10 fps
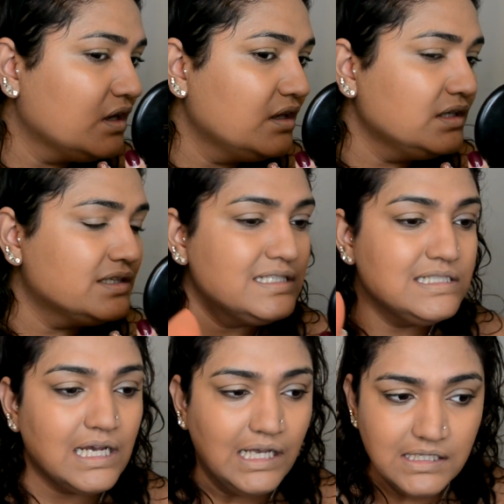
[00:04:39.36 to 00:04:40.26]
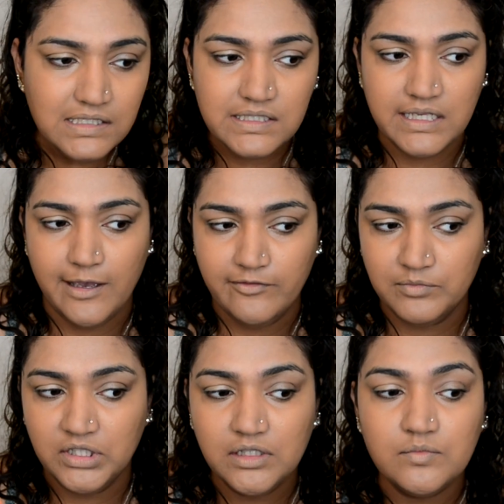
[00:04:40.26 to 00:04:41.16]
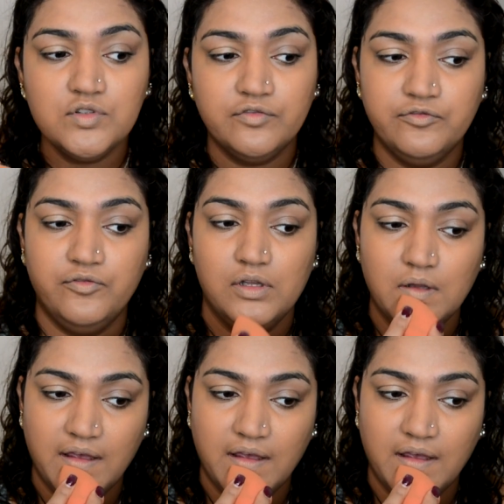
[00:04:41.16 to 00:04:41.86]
it does have medium to full